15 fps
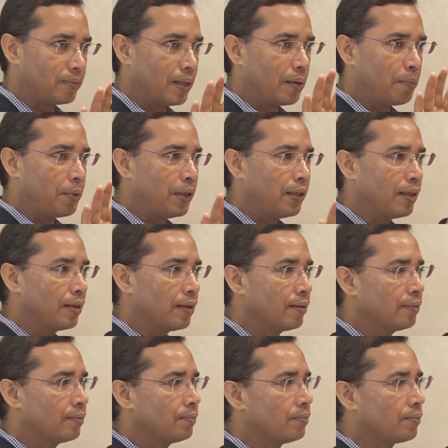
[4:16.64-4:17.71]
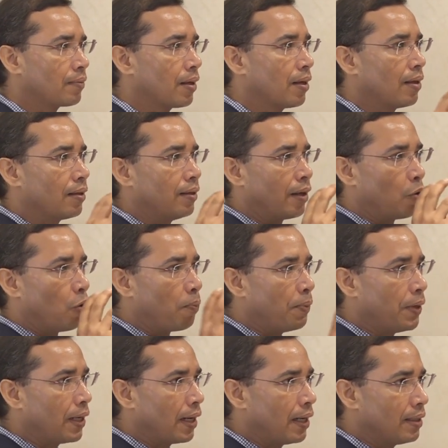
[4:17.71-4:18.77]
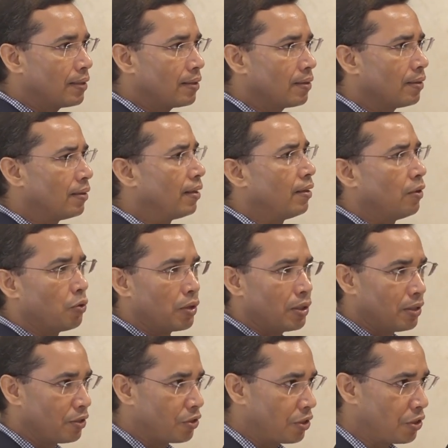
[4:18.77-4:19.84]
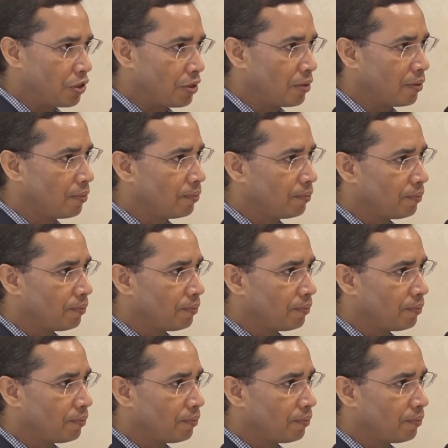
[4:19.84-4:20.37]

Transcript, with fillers: They are breathing. They are opening eyes. There is no registration.